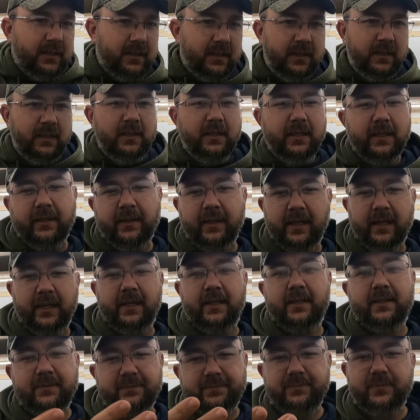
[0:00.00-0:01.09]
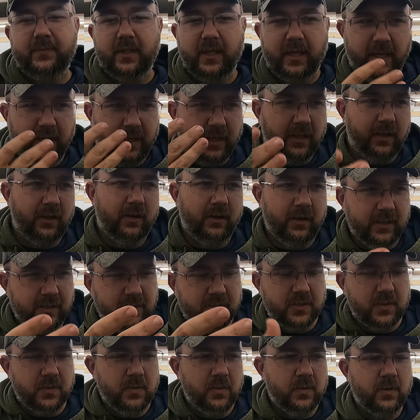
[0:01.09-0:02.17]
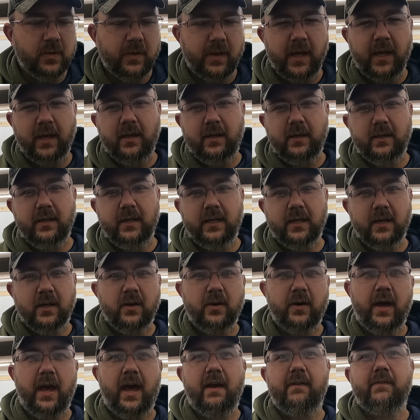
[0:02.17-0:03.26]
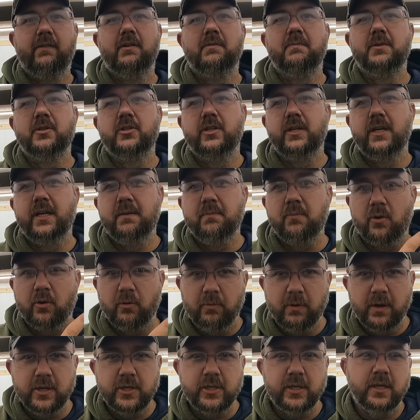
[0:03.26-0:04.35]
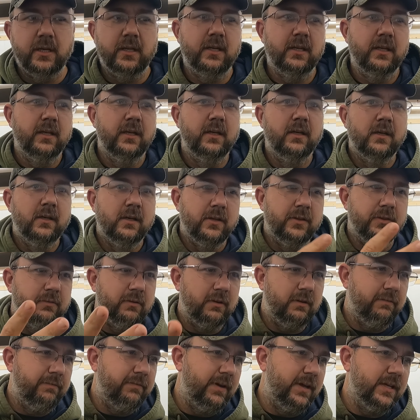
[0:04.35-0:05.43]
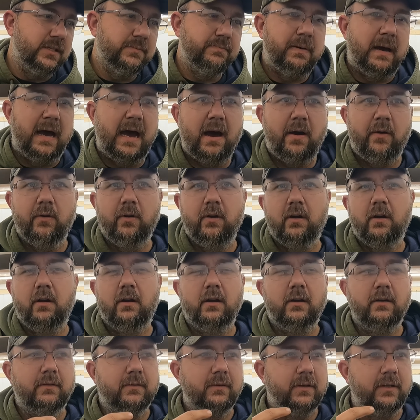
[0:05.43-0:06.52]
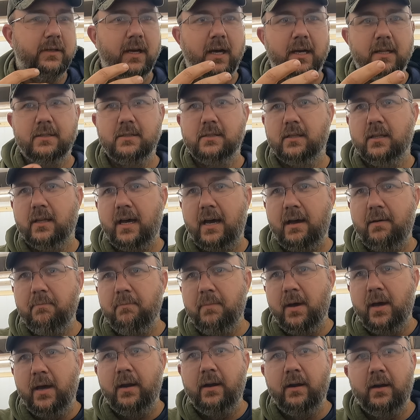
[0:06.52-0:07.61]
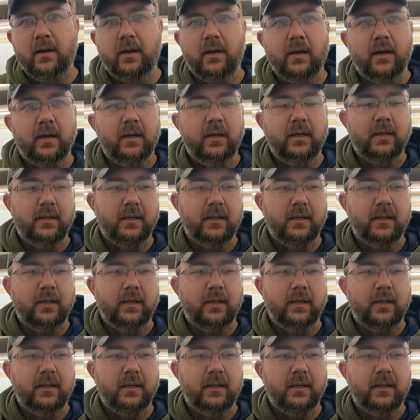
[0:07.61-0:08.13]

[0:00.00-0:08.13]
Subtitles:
And then you learn in school that, you know, a heavier machine, more rigid, three-phase power, cuts a lot better.